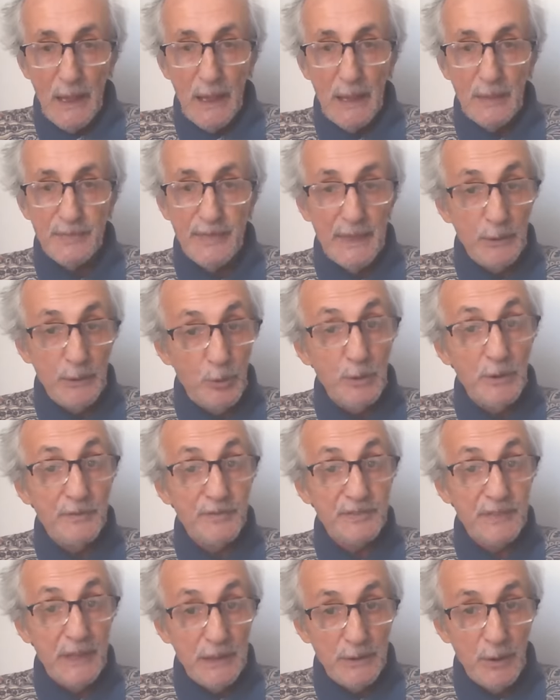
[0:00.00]
They could have
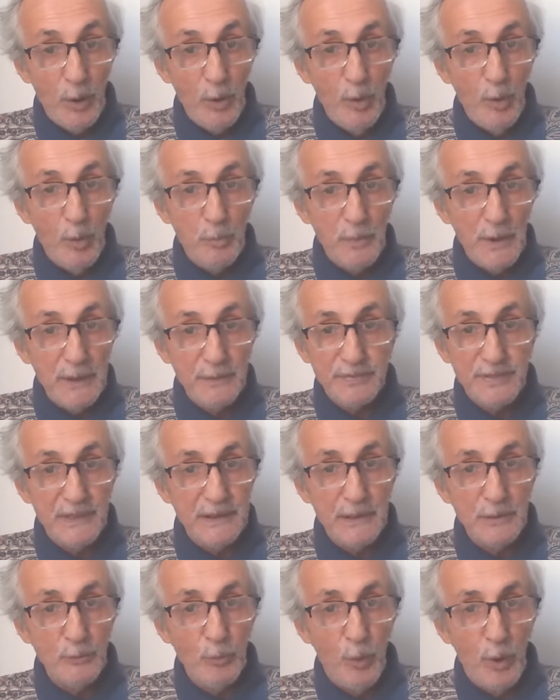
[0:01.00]
stayed home if they
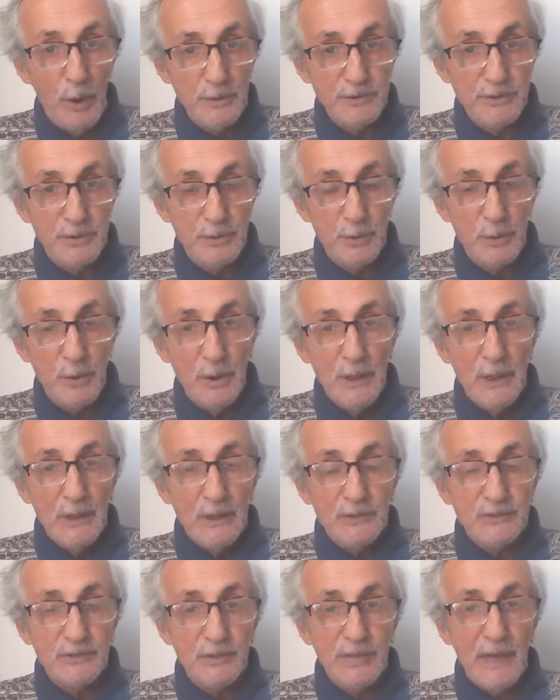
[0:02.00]
didn't want to.
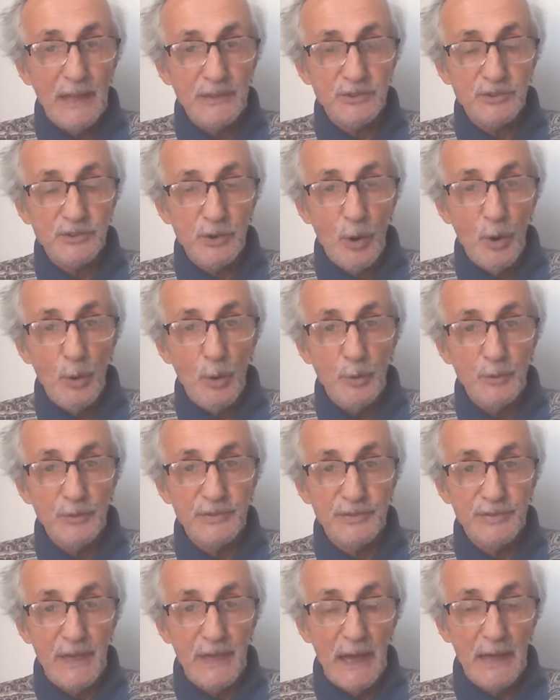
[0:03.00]
So that
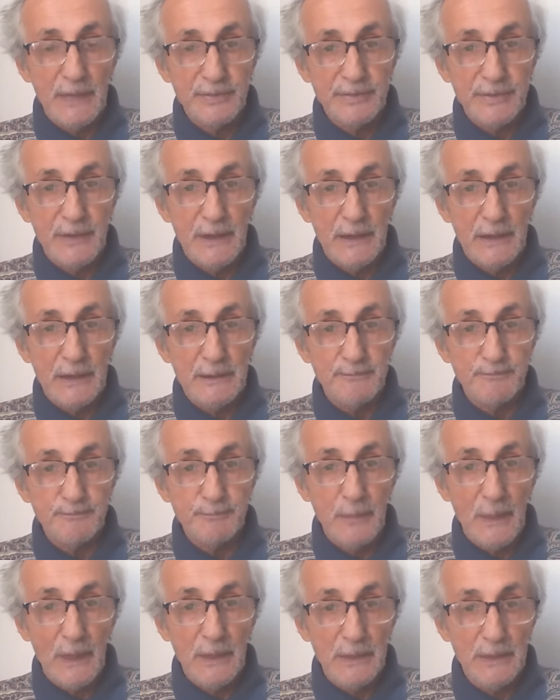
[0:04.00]
shows that
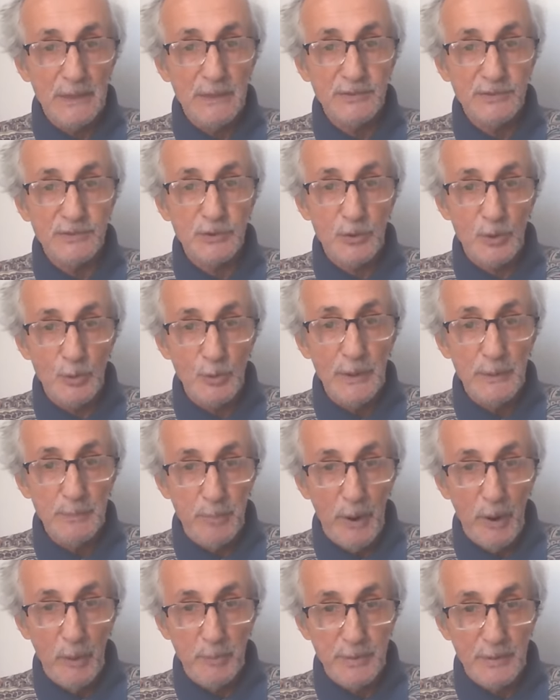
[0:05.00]
he's truly
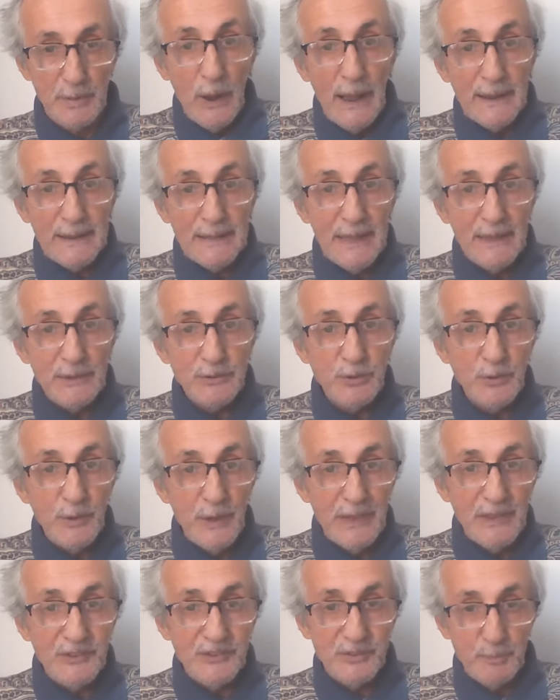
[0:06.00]
popular. I'd like to
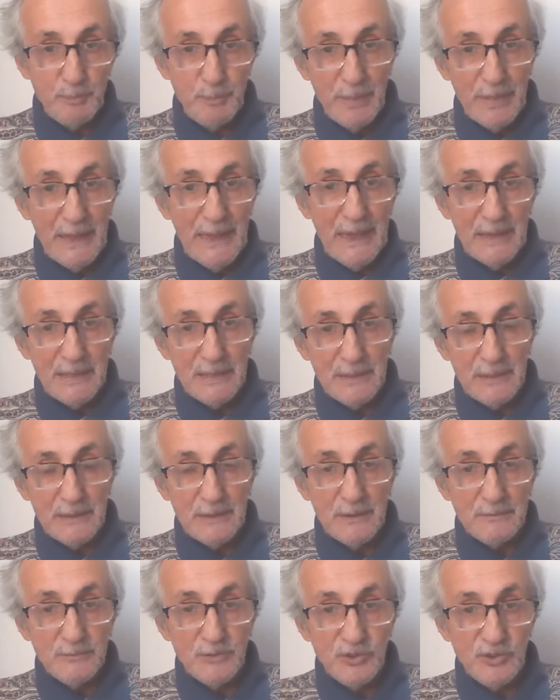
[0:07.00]
explain
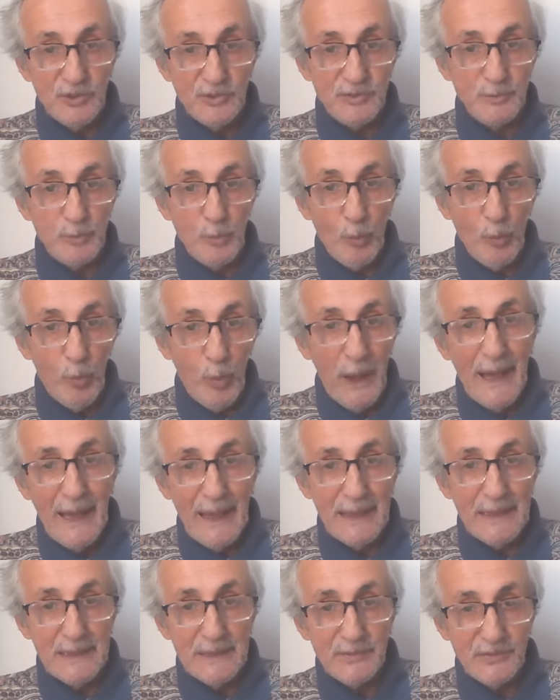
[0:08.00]
just
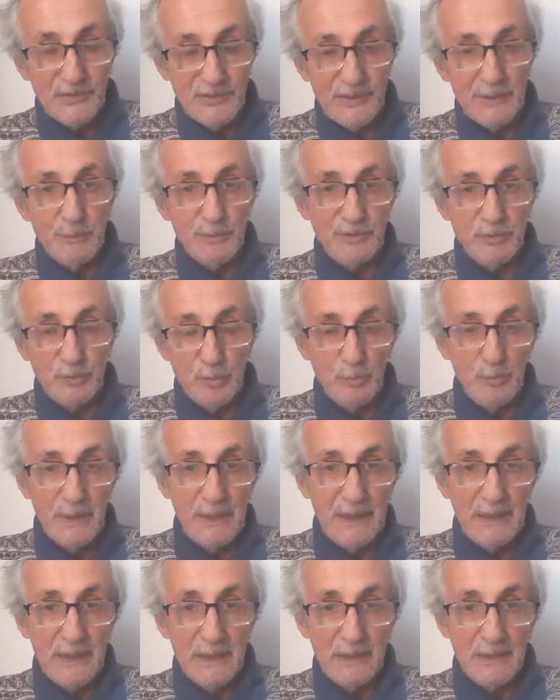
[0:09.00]
why it seems to
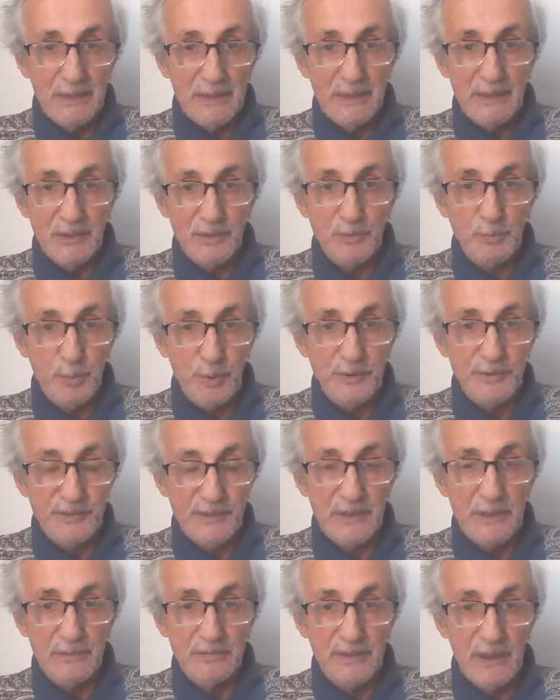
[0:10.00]
me he is
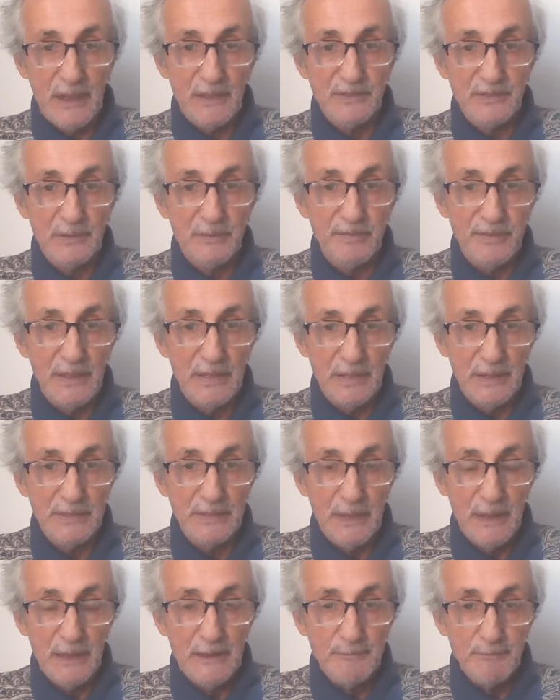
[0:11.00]
perceived as a
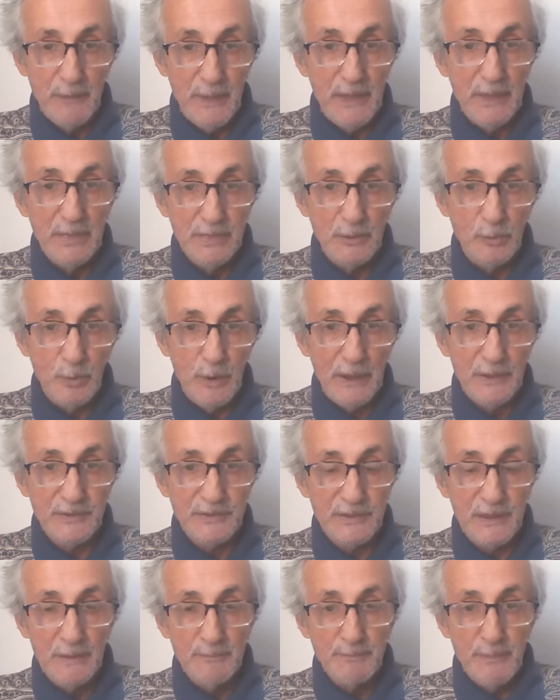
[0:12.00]
villain in the
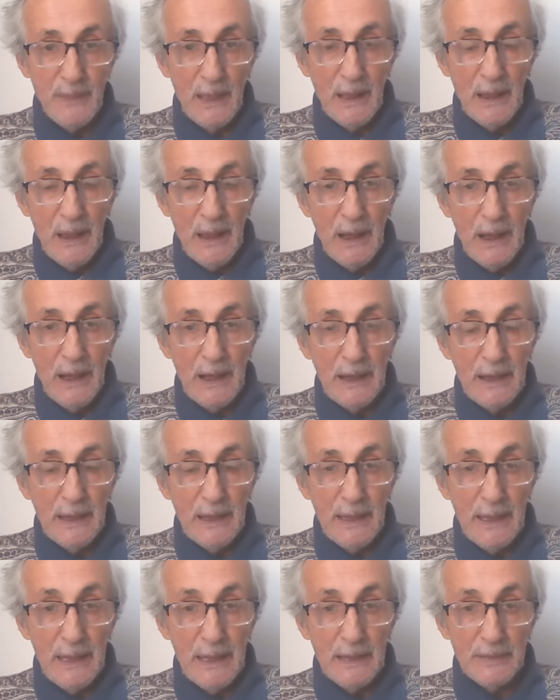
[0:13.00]
West
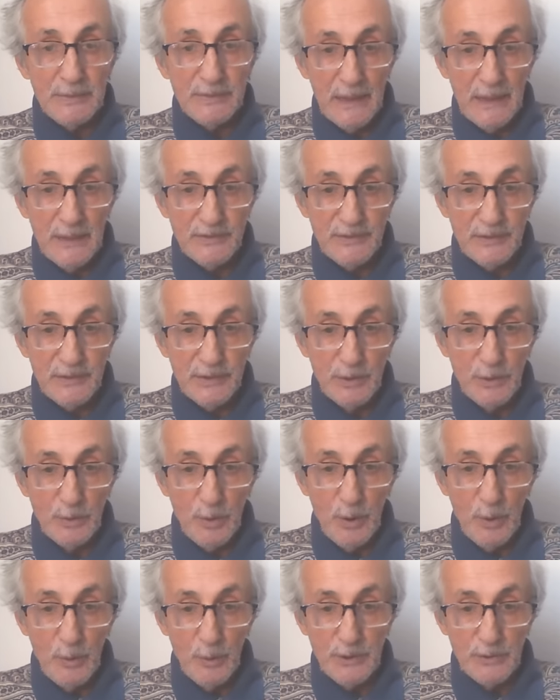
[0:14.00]
and as a
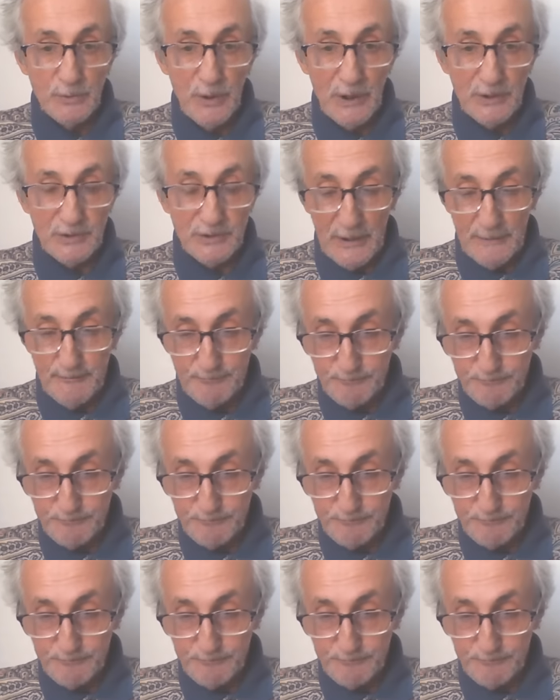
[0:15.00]
hero in Russia.